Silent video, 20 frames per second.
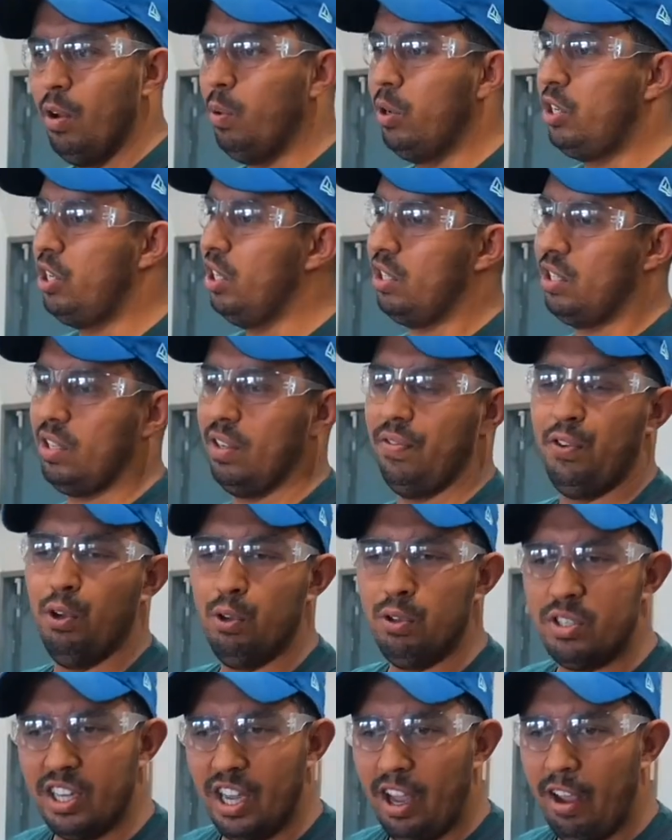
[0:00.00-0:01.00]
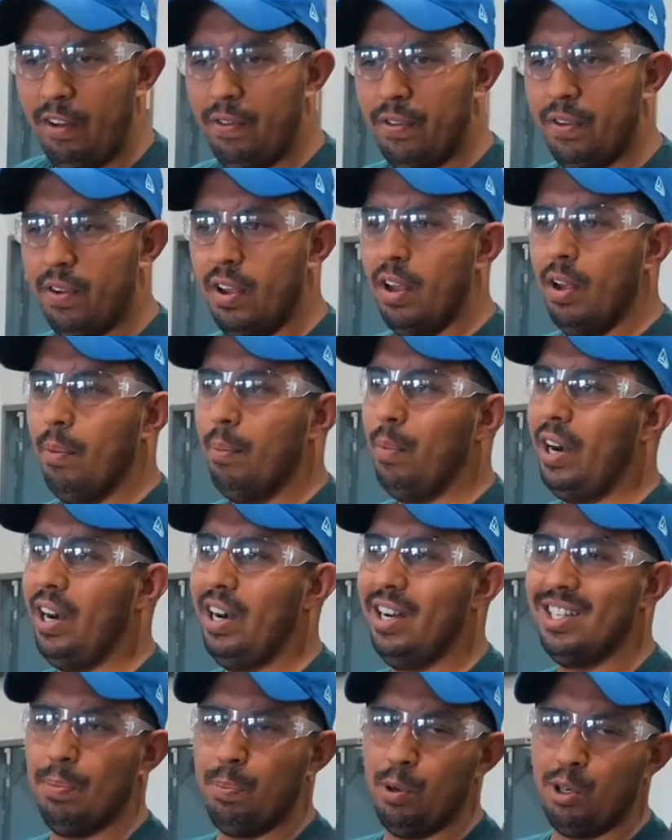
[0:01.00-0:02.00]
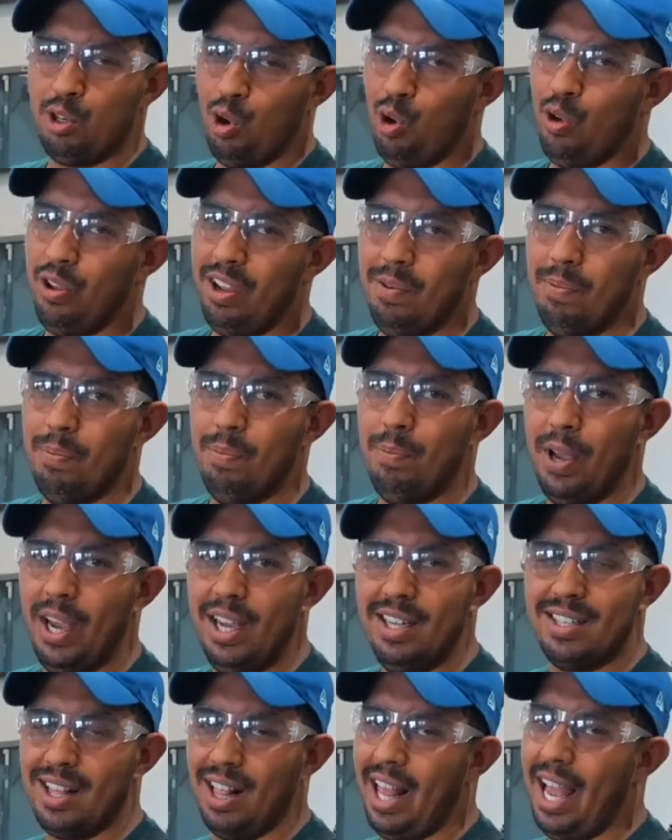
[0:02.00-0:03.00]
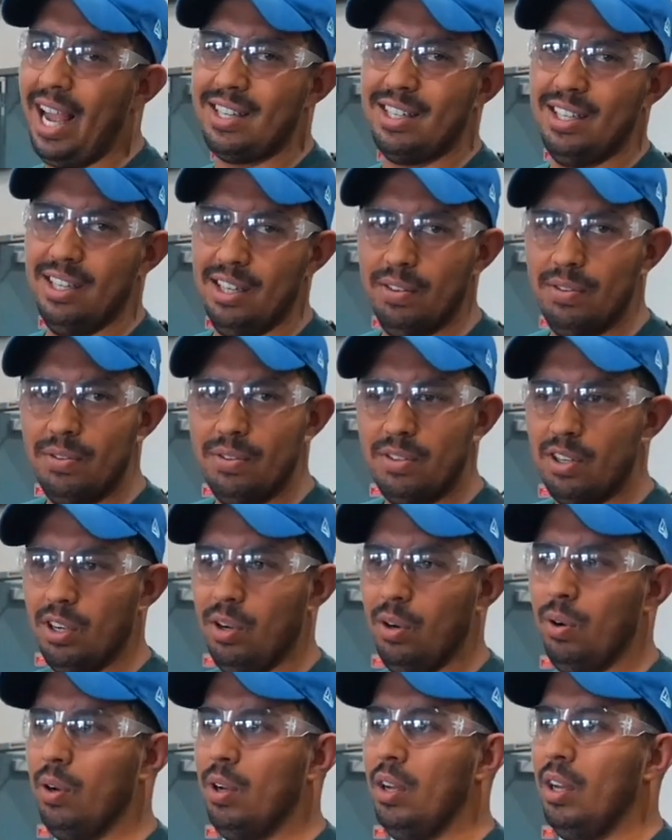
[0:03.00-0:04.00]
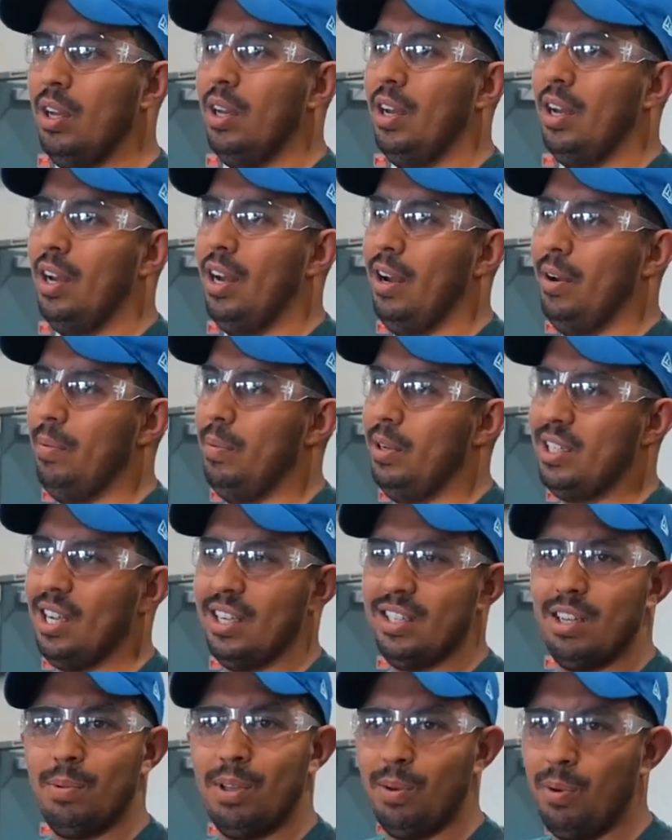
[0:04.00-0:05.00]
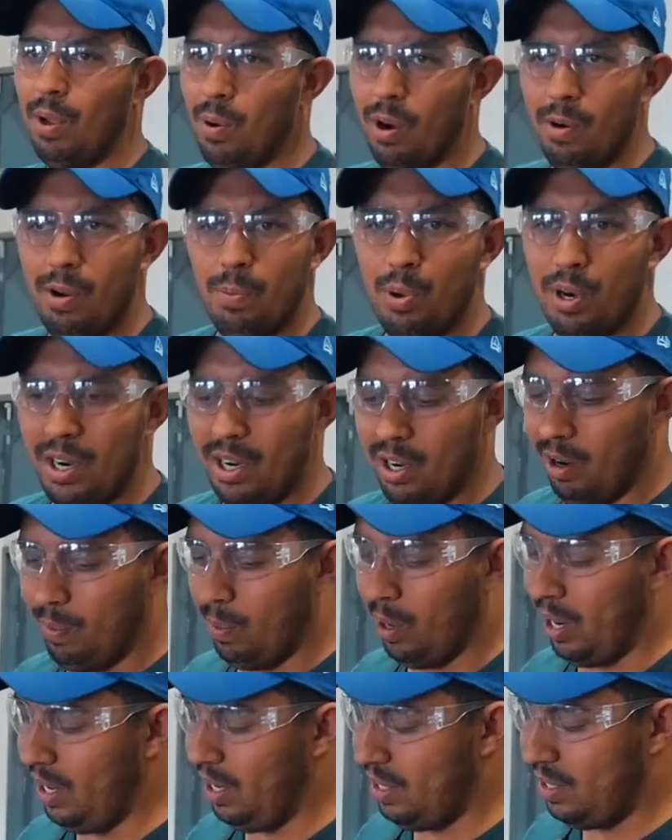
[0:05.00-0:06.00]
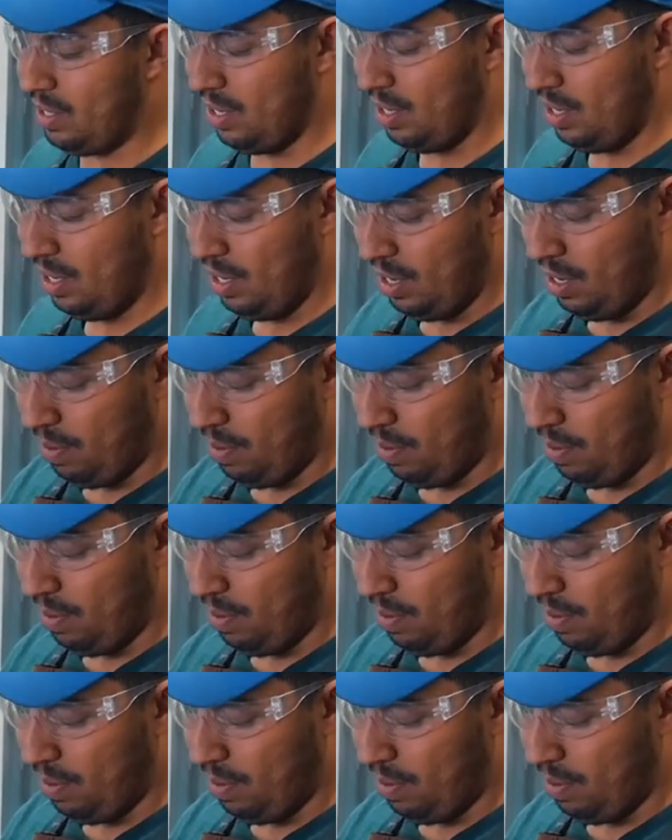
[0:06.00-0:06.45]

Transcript: which is food safe, but it is a petroleum-based laxative. So it's not something we want to be putting in our bodies.